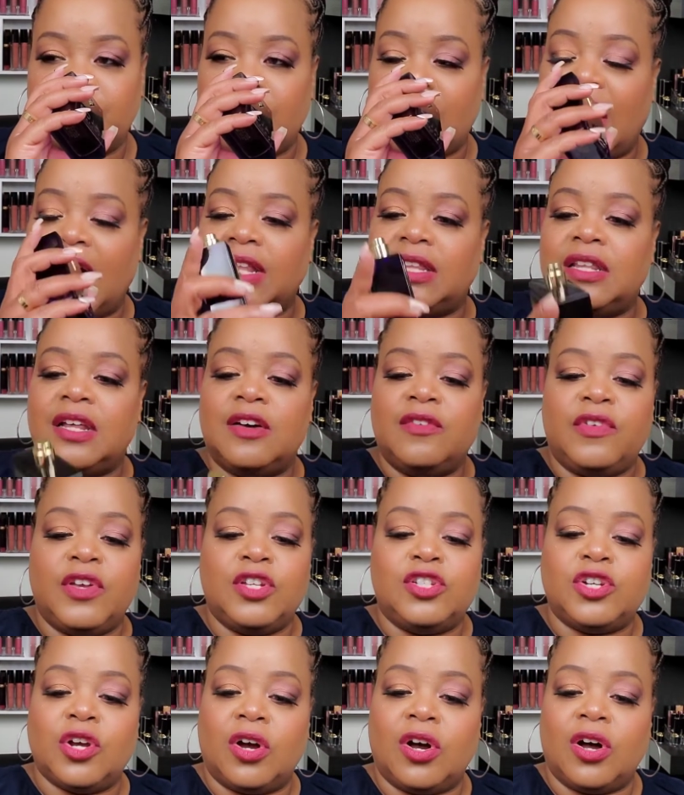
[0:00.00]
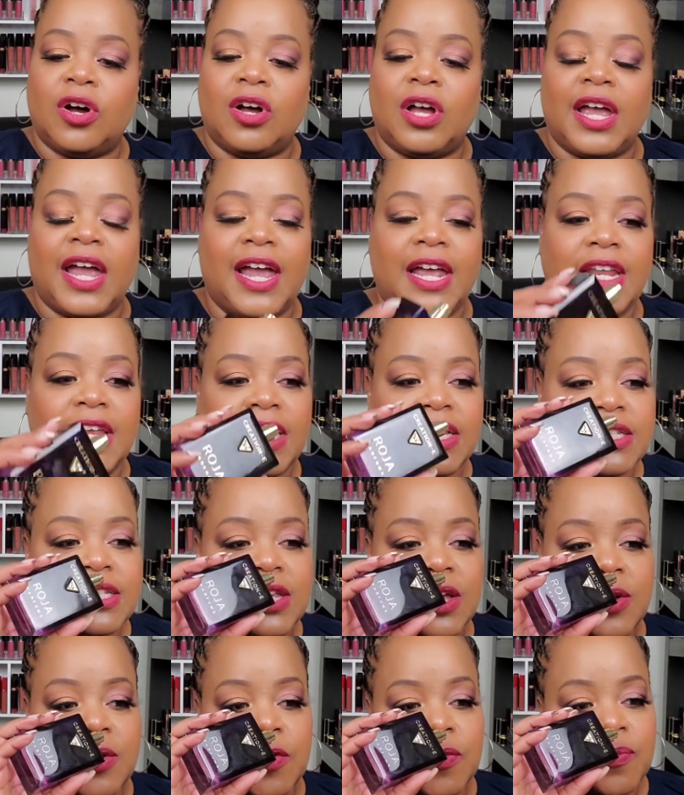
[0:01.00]
I love it, y'all. And
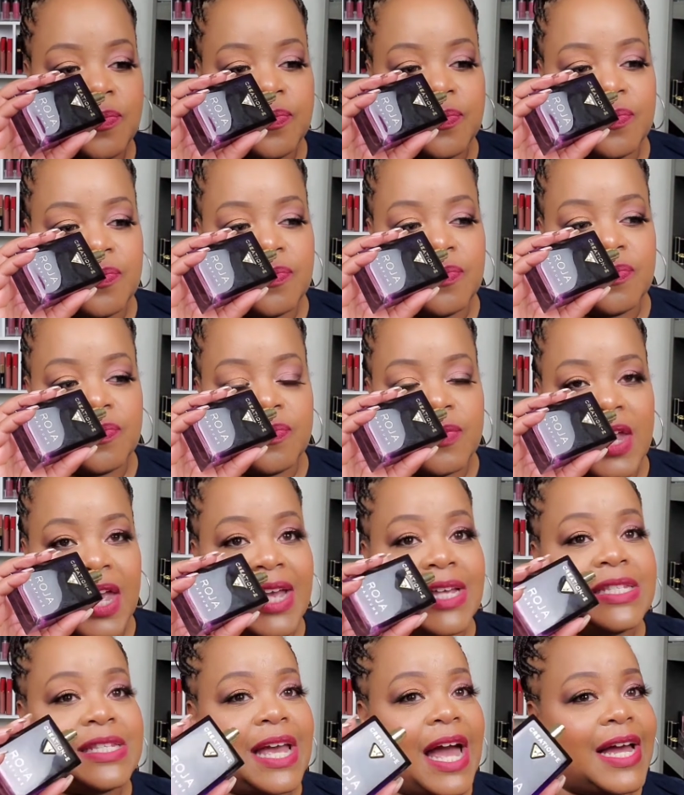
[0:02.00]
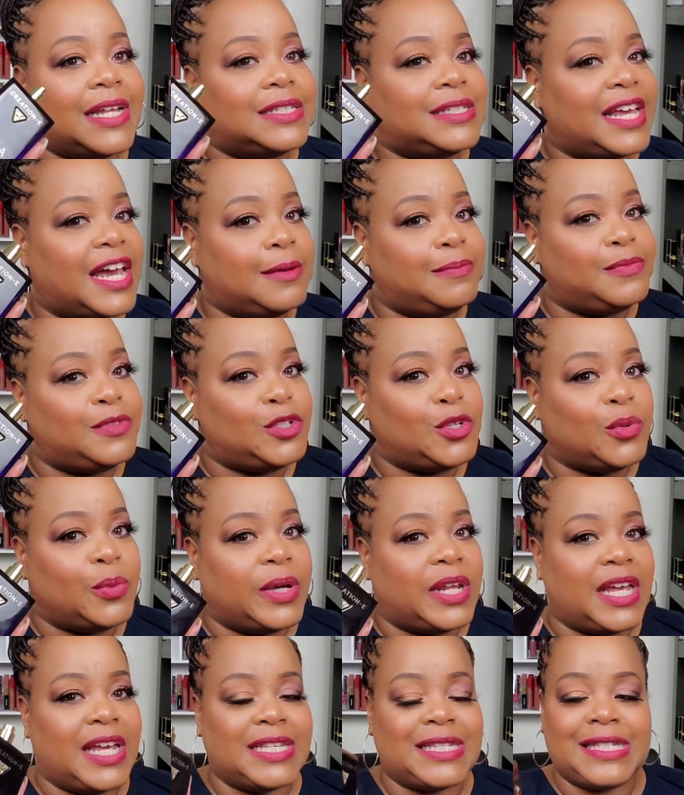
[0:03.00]
it's got depth to it.
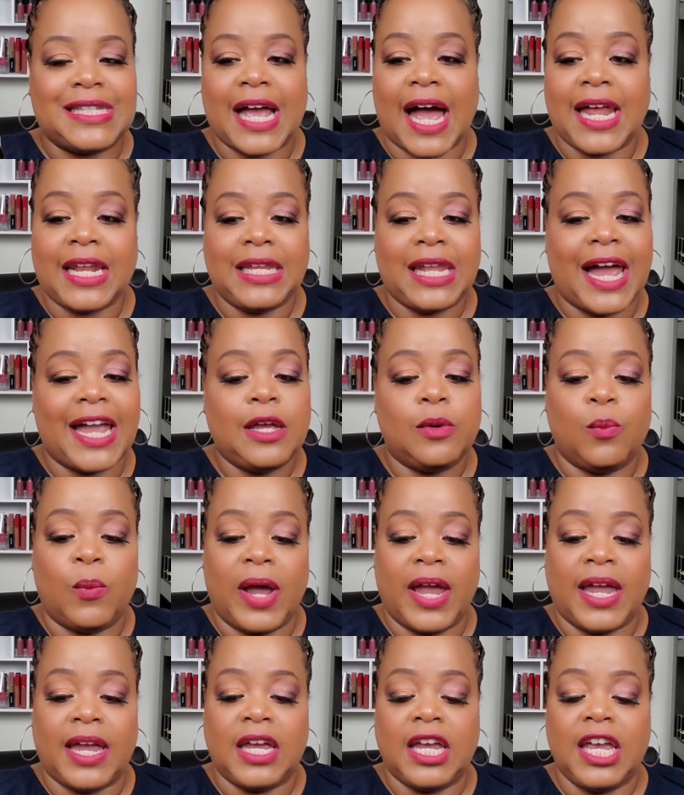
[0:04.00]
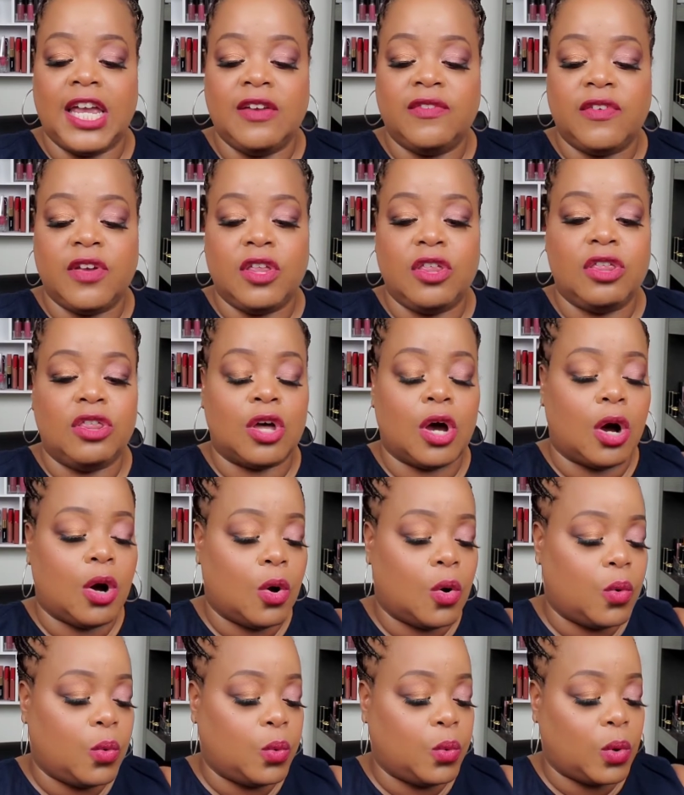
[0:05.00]
It's not lightweight. Even
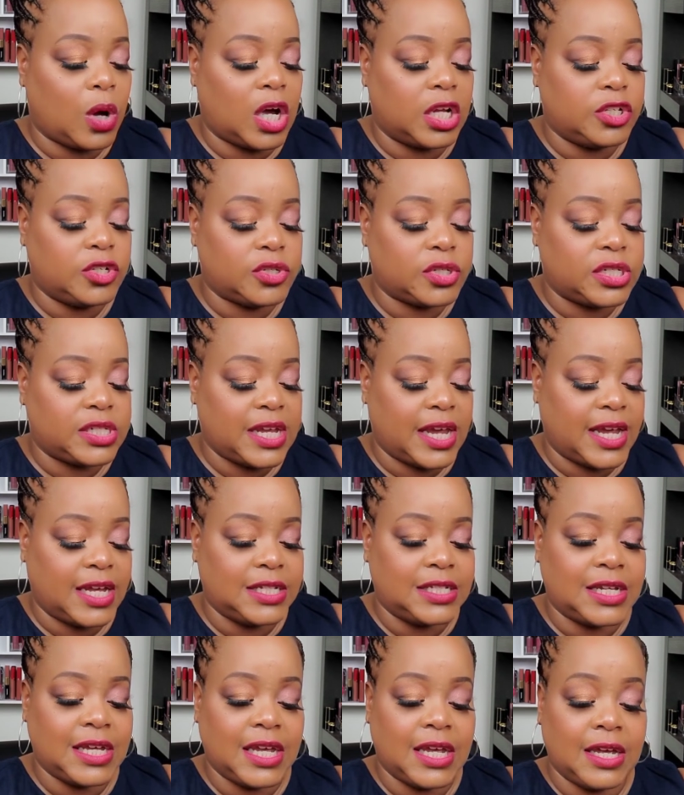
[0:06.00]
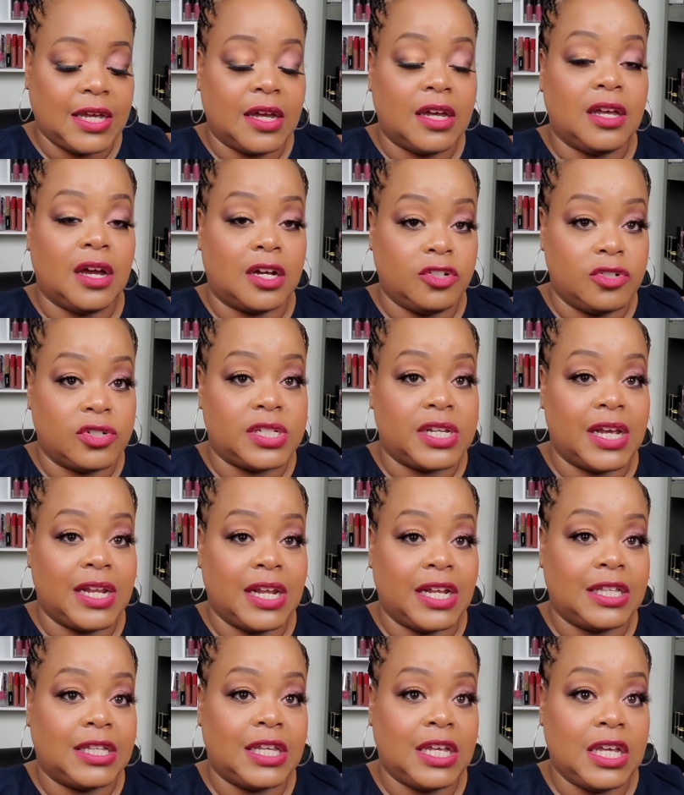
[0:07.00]
though understand
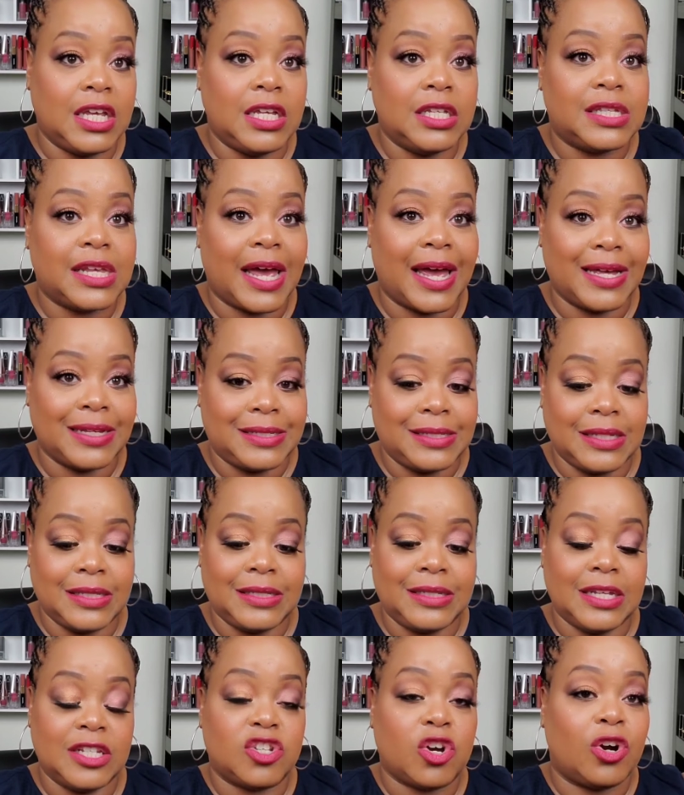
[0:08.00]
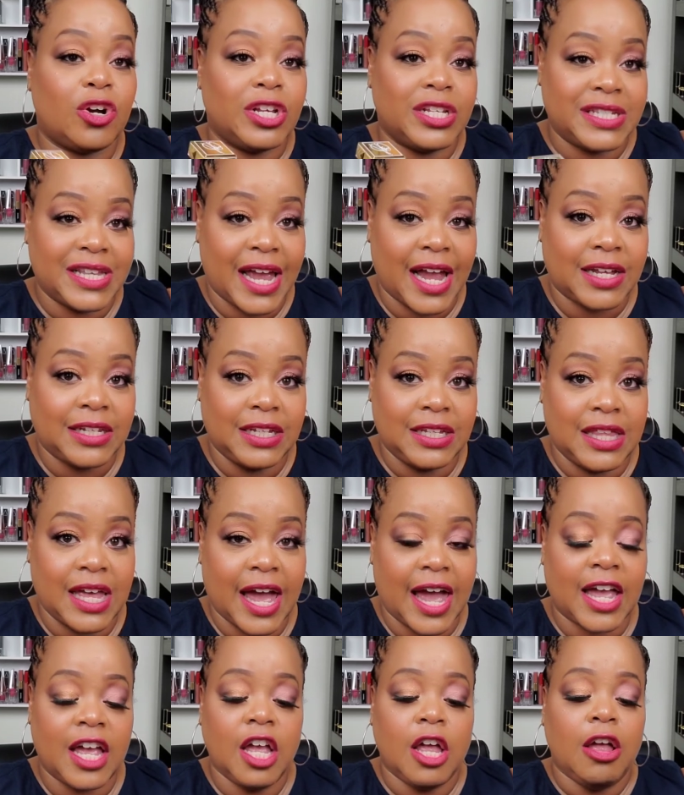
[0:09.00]
that these essences are exactly
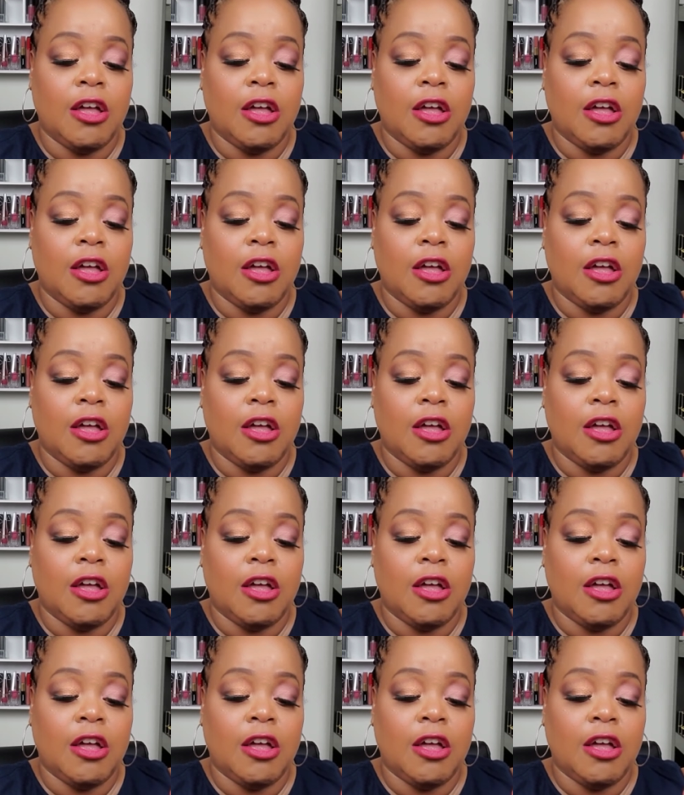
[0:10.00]
that.